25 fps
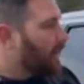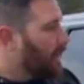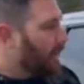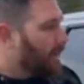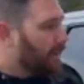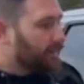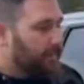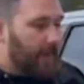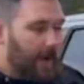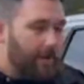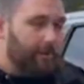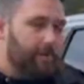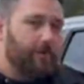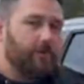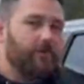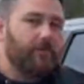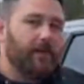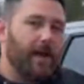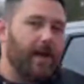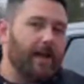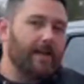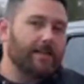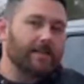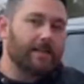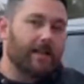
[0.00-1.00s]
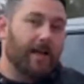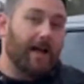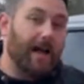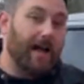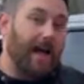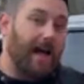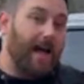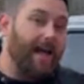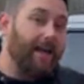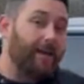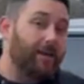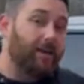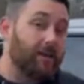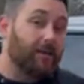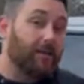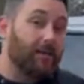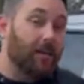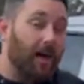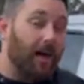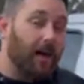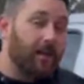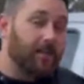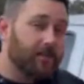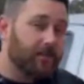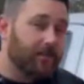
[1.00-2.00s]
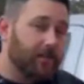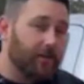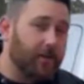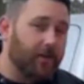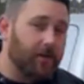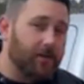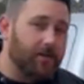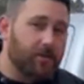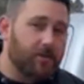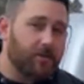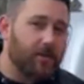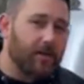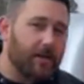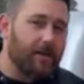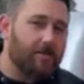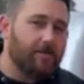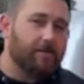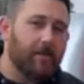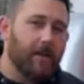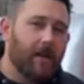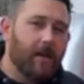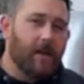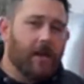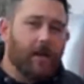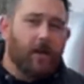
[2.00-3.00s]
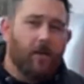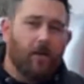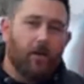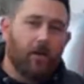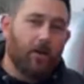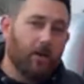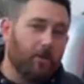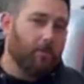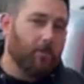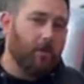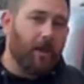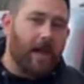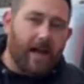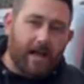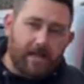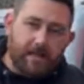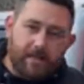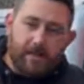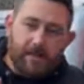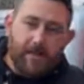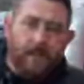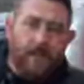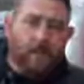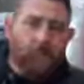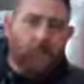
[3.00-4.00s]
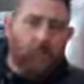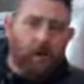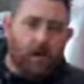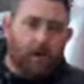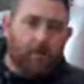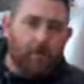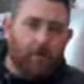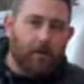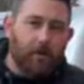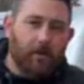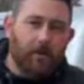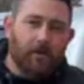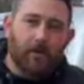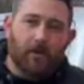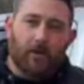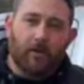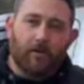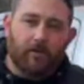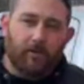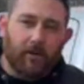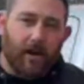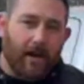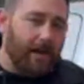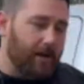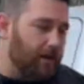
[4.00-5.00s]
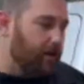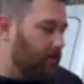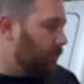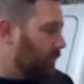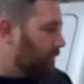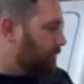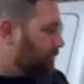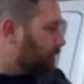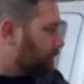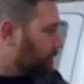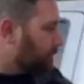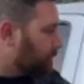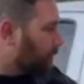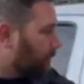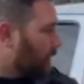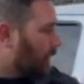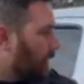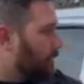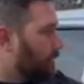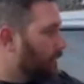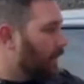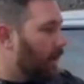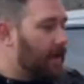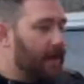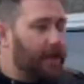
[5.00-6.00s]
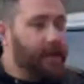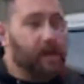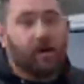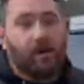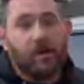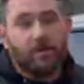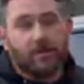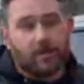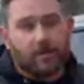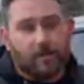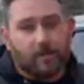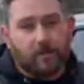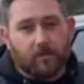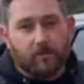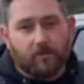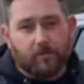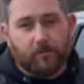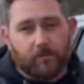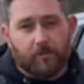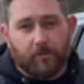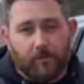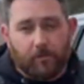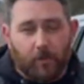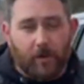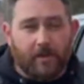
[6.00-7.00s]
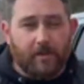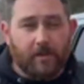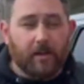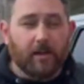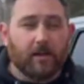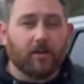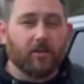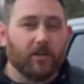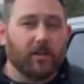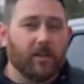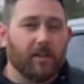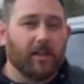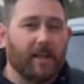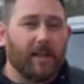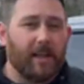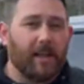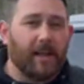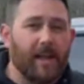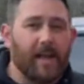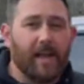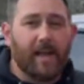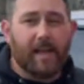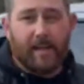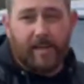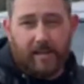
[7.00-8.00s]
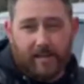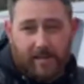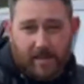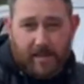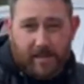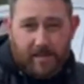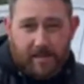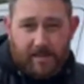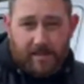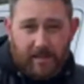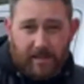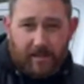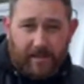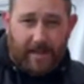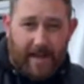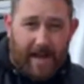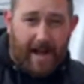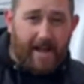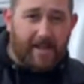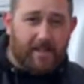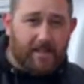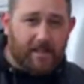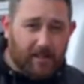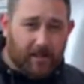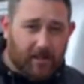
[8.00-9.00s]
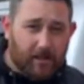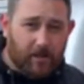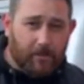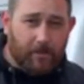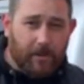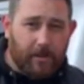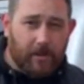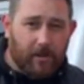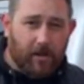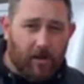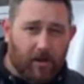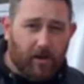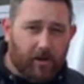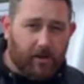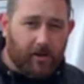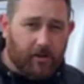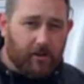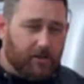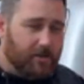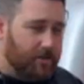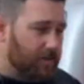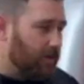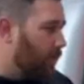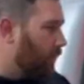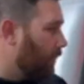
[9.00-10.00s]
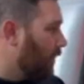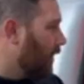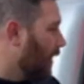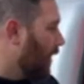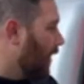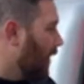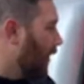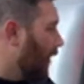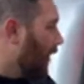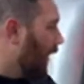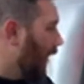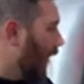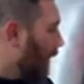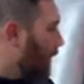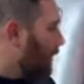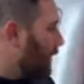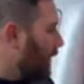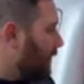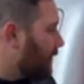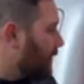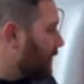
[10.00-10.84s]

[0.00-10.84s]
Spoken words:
that provides higher gloss for your trim or your plastic, your rubber, or your vinyl. But it also, with the acrylic in it, it tends to last a little bit longer. So I would even